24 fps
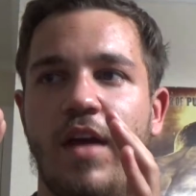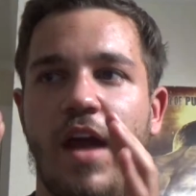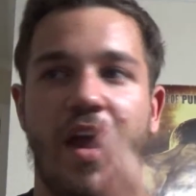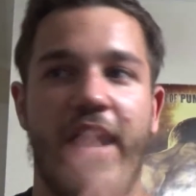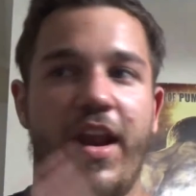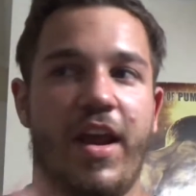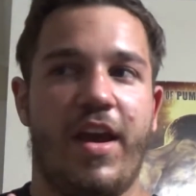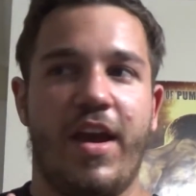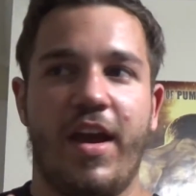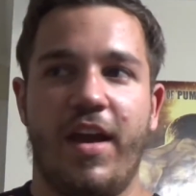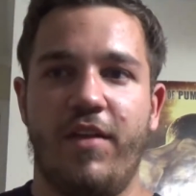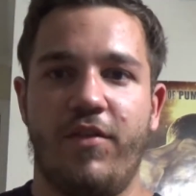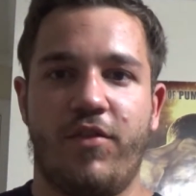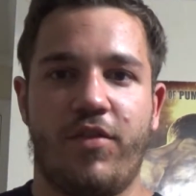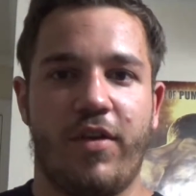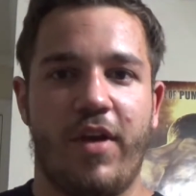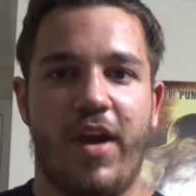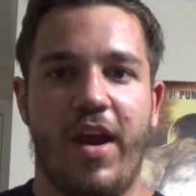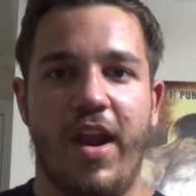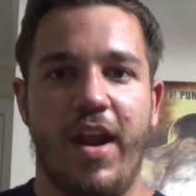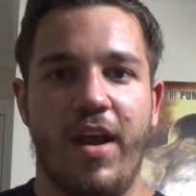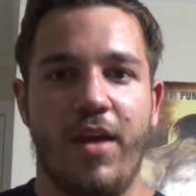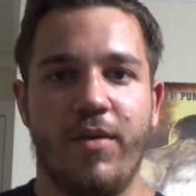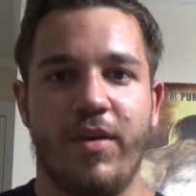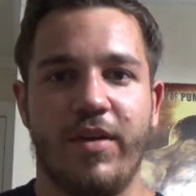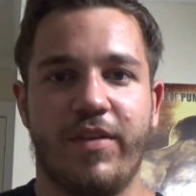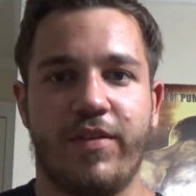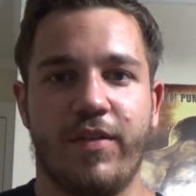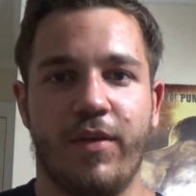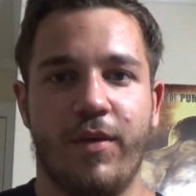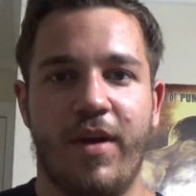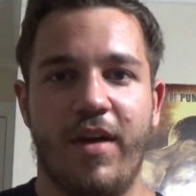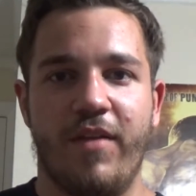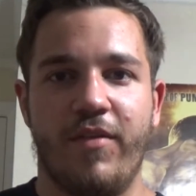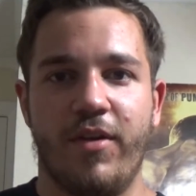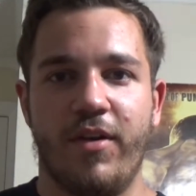any kind of training
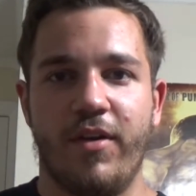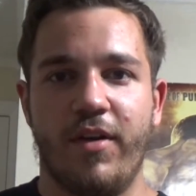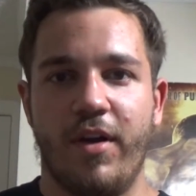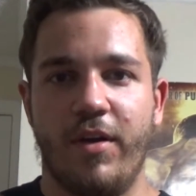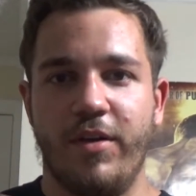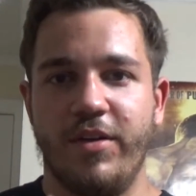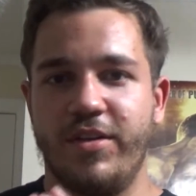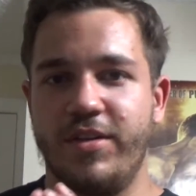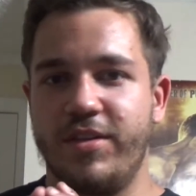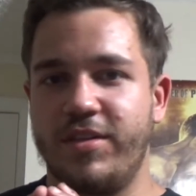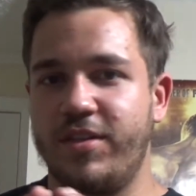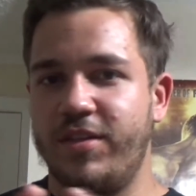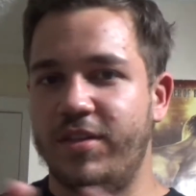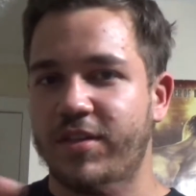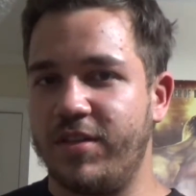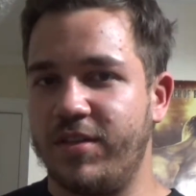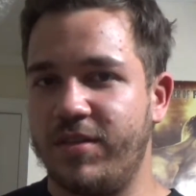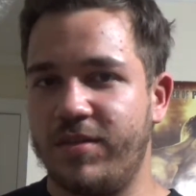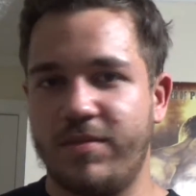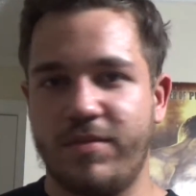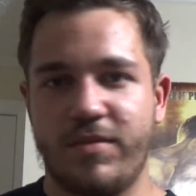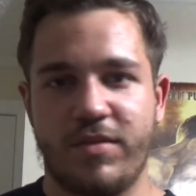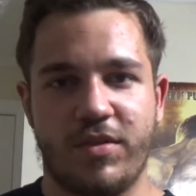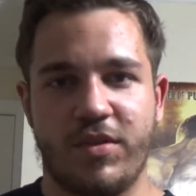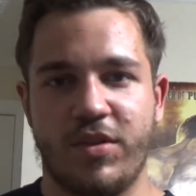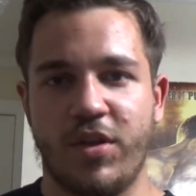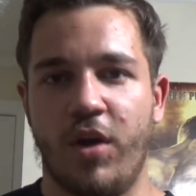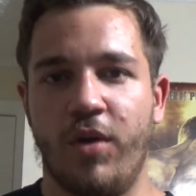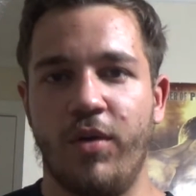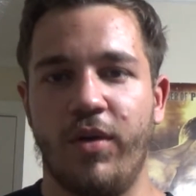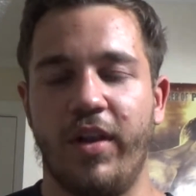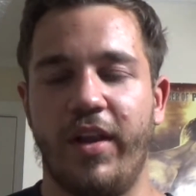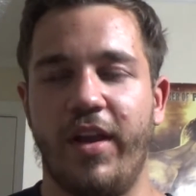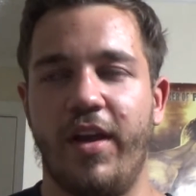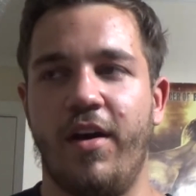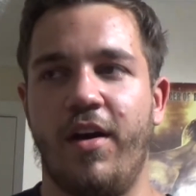whatsoever. I was just, just
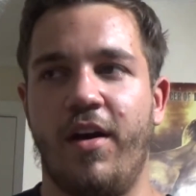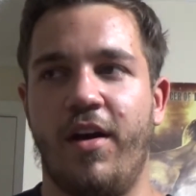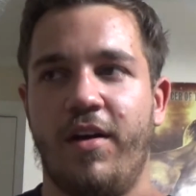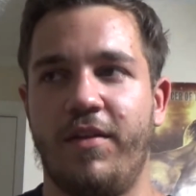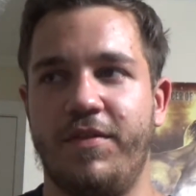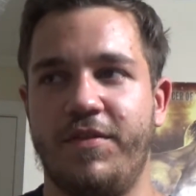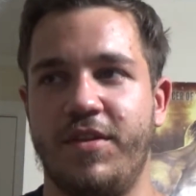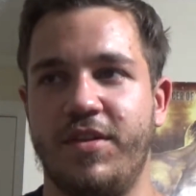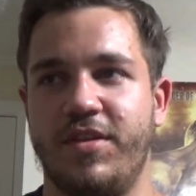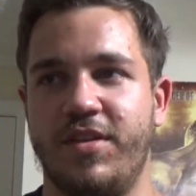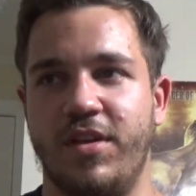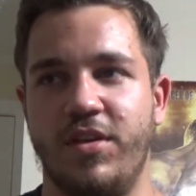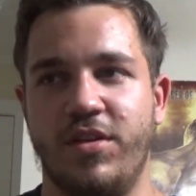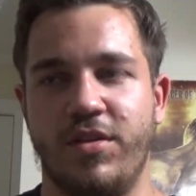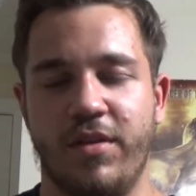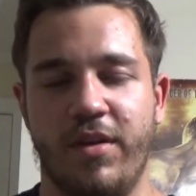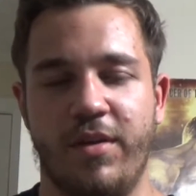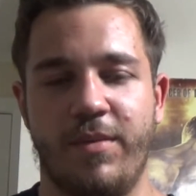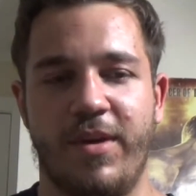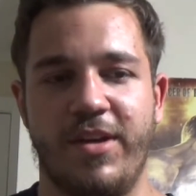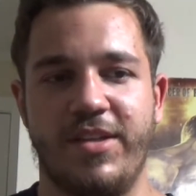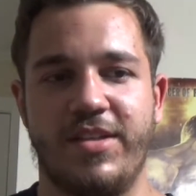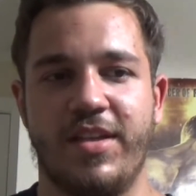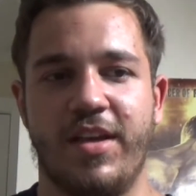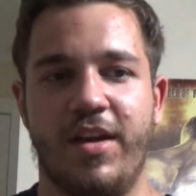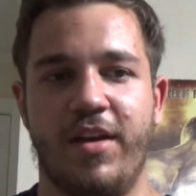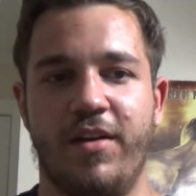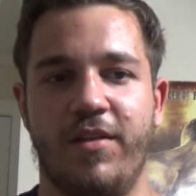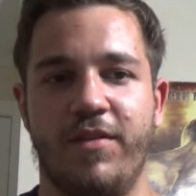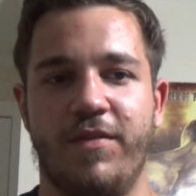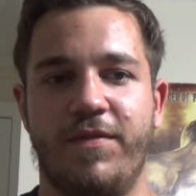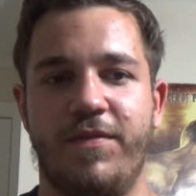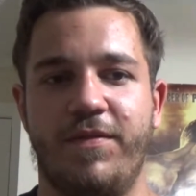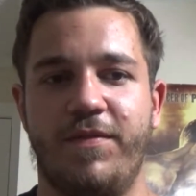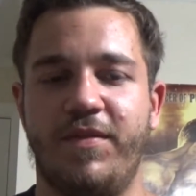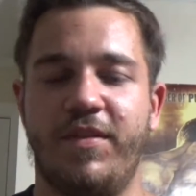totally off, just enjoyed
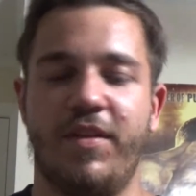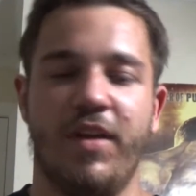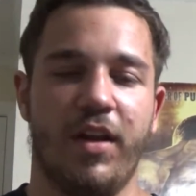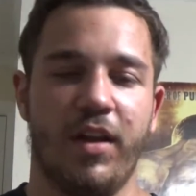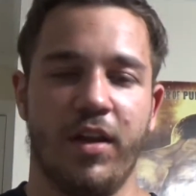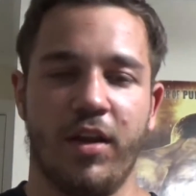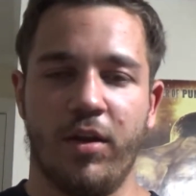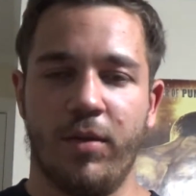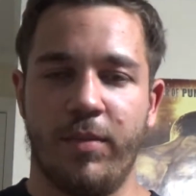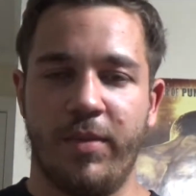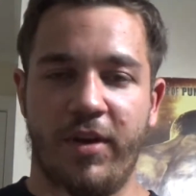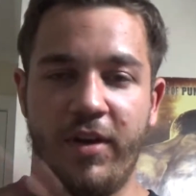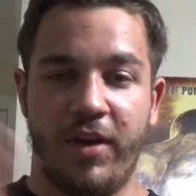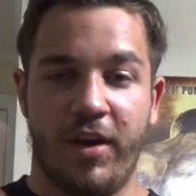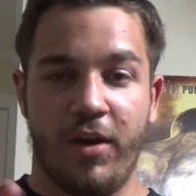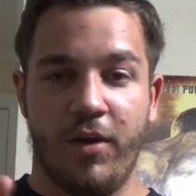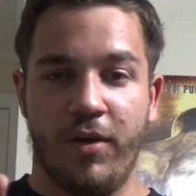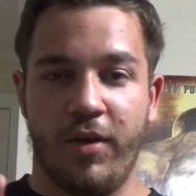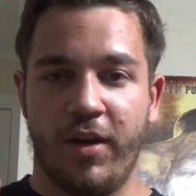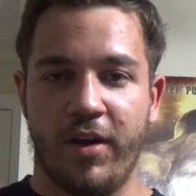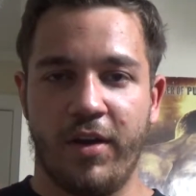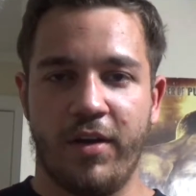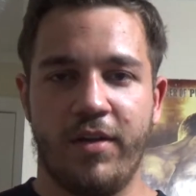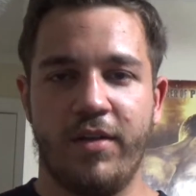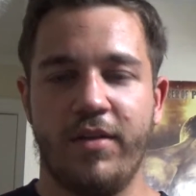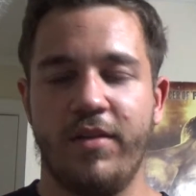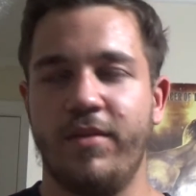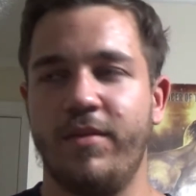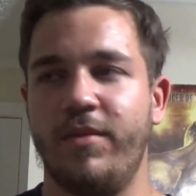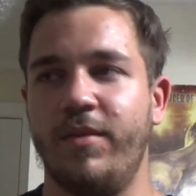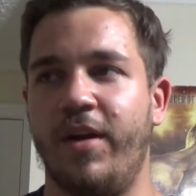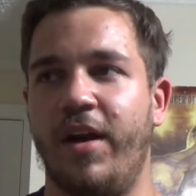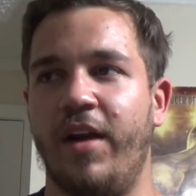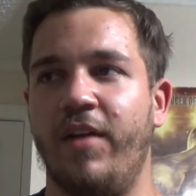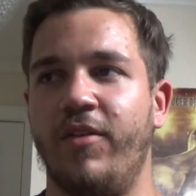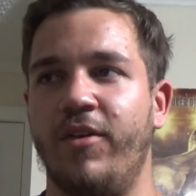myself, did a little bit of yoga,
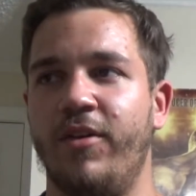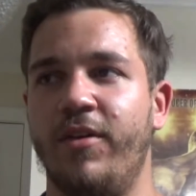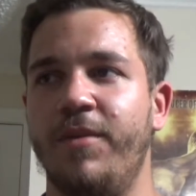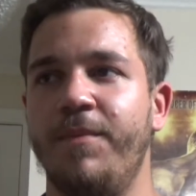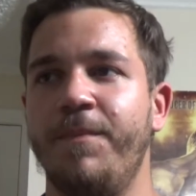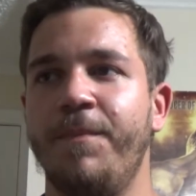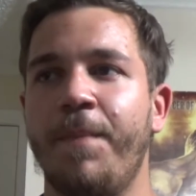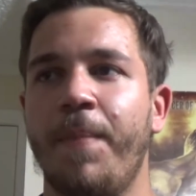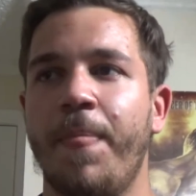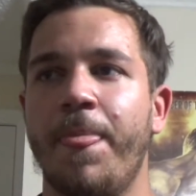whatever,